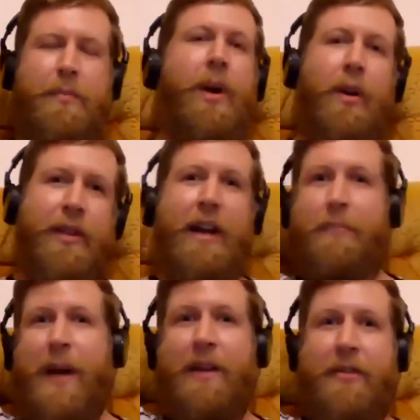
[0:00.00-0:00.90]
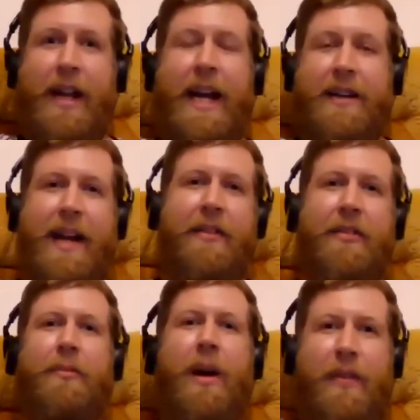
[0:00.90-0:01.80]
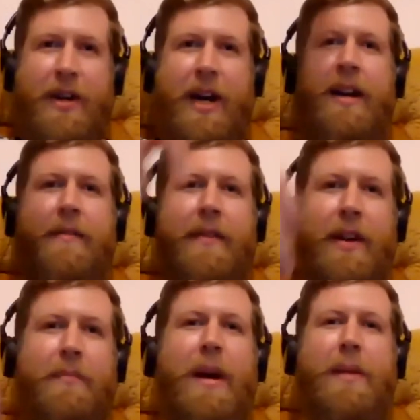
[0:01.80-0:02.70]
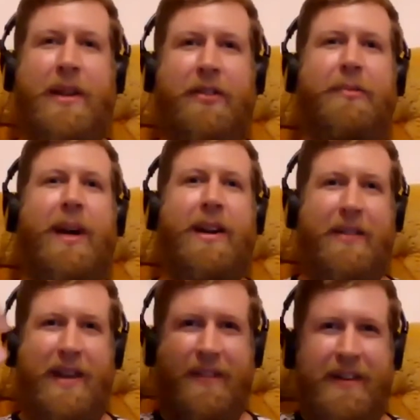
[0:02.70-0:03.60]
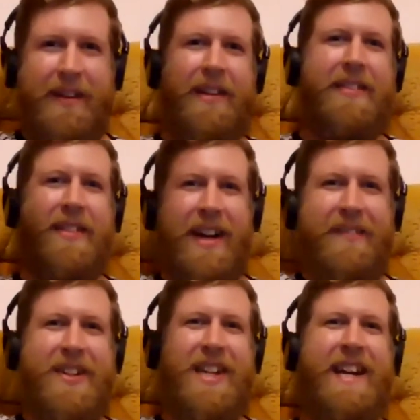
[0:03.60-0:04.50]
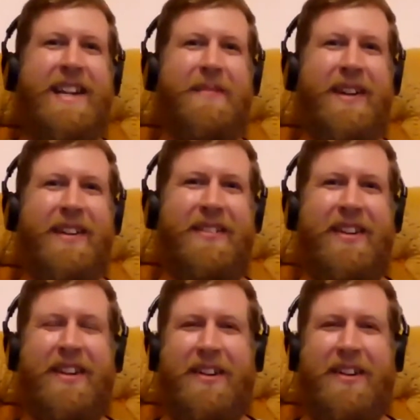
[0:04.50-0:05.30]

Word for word: because that's been selected. That's the one that kind of is, and maybe this is where you think that it's kind of cheating because